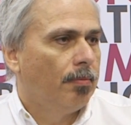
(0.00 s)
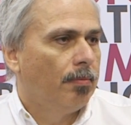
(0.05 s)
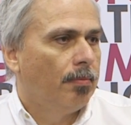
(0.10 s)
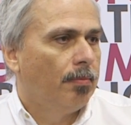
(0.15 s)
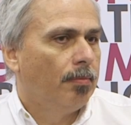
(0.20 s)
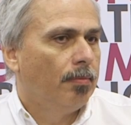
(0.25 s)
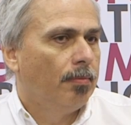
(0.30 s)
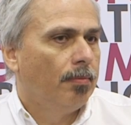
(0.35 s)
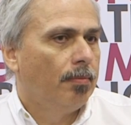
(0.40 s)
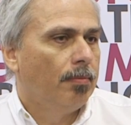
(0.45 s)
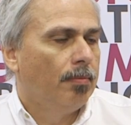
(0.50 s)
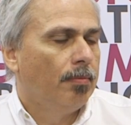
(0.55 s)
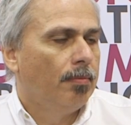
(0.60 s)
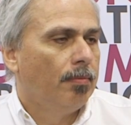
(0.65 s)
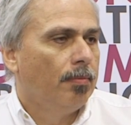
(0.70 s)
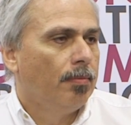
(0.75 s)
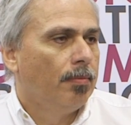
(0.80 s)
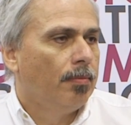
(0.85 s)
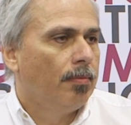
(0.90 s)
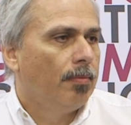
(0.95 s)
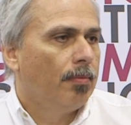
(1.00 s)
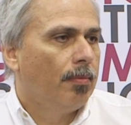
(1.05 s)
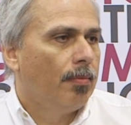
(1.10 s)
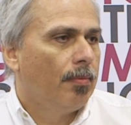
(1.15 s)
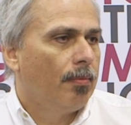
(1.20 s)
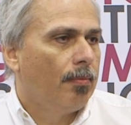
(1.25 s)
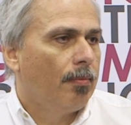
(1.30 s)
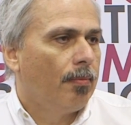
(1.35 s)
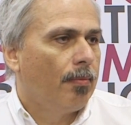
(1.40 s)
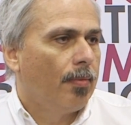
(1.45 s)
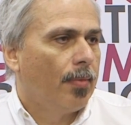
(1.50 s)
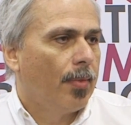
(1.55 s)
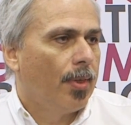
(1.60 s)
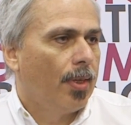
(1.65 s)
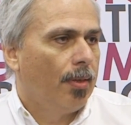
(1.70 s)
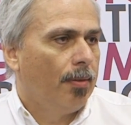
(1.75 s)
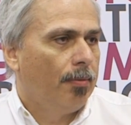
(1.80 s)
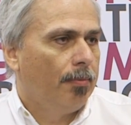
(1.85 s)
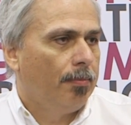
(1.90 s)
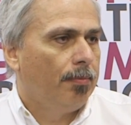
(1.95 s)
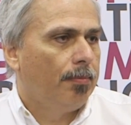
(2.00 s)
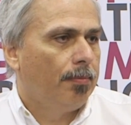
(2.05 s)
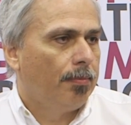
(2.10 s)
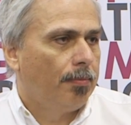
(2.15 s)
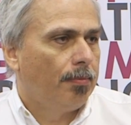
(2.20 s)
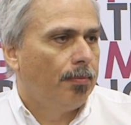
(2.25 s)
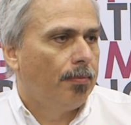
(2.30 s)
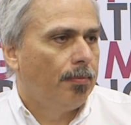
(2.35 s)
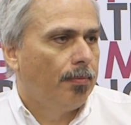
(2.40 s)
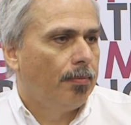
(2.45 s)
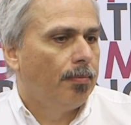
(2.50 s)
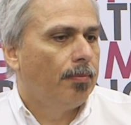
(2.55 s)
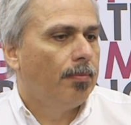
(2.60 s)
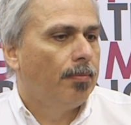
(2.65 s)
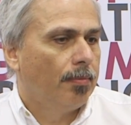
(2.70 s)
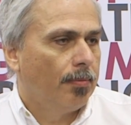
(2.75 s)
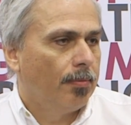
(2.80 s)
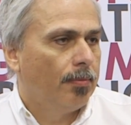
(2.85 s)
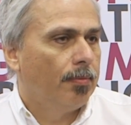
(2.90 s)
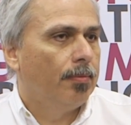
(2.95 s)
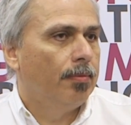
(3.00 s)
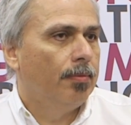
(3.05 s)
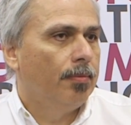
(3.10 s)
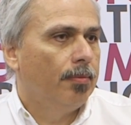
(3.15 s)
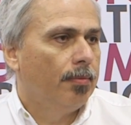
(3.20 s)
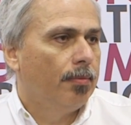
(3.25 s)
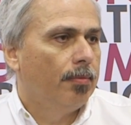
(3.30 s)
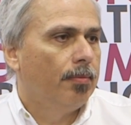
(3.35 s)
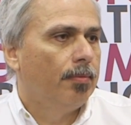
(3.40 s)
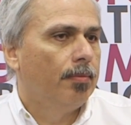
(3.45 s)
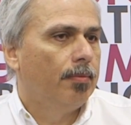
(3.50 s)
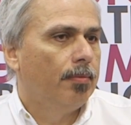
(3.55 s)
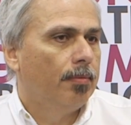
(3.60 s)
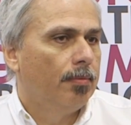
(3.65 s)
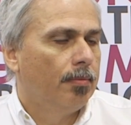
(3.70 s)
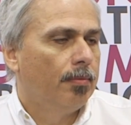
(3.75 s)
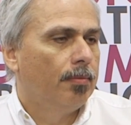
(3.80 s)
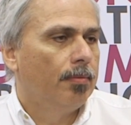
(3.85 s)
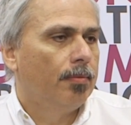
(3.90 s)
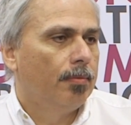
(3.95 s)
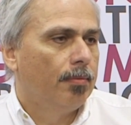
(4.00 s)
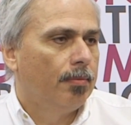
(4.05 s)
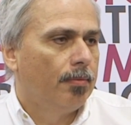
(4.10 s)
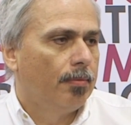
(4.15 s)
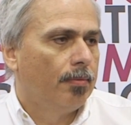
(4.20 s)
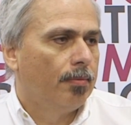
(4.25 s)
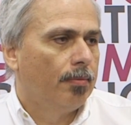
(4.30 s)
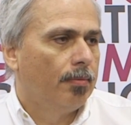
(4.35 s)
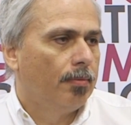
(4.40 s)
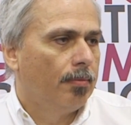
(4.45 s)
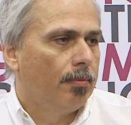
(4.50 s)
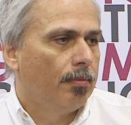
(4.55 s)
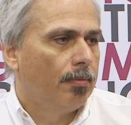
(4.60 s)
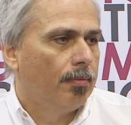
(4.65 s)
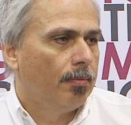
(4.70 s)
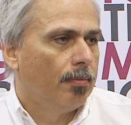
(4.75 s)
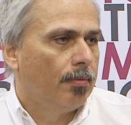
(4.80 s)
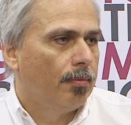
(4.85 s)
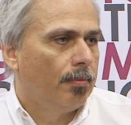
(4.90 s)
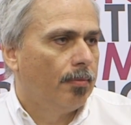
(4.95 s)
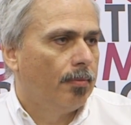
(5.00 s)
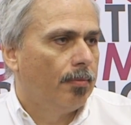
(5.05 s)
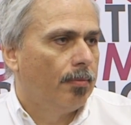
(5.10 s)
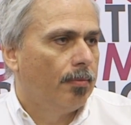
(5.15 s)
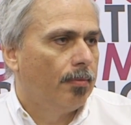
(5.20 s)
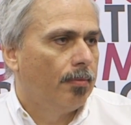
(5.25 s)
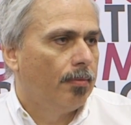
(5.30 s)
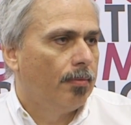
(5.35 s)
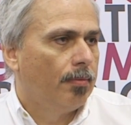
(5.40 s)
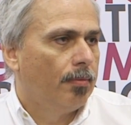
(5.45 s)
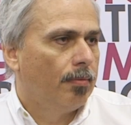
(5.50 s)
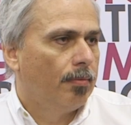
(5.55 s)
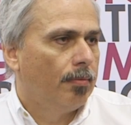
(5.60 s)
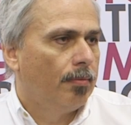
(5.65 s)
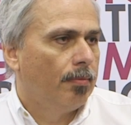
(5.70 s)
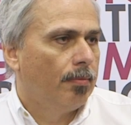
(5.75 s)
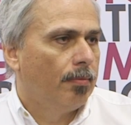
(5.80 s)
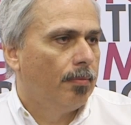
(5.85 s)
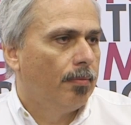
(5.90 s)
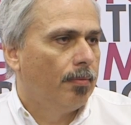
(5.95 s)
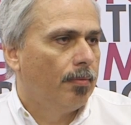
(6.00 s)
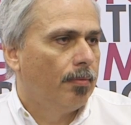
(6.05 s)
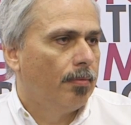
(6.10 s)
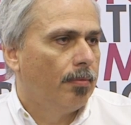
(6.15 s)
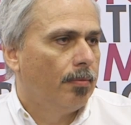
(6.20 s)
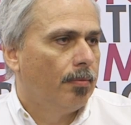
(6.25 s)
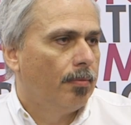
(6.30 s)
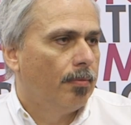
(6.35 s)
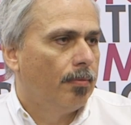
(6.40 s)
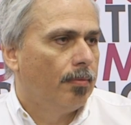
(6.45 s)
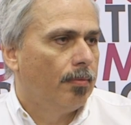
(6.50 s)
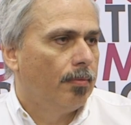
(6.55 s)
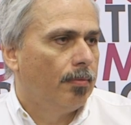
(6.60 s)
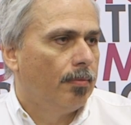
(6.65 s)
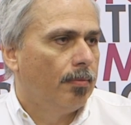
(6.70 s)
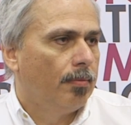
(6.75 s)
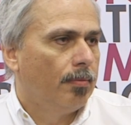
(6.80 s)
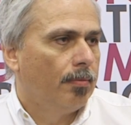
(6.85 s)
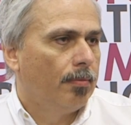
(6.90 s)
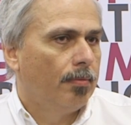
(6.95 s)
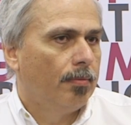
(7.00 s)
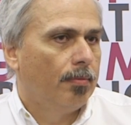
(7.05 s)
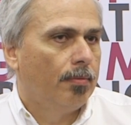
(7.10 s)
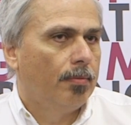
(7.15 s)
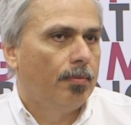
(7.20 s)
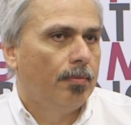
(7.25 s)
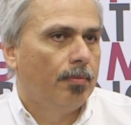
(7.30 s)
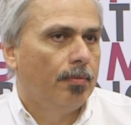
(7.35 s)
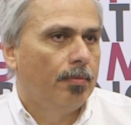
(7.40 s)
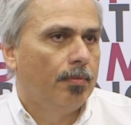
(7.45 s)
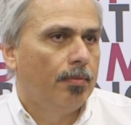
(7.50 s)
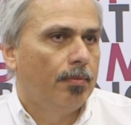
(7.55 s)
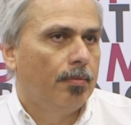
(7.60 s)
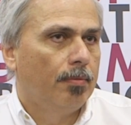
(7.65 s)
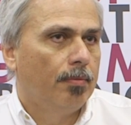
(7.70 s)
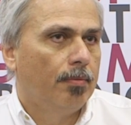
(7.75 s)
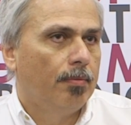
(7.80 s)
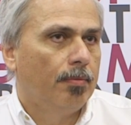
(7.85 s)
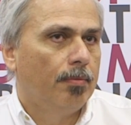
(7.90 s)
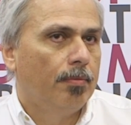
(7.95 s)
The person shown says nothing.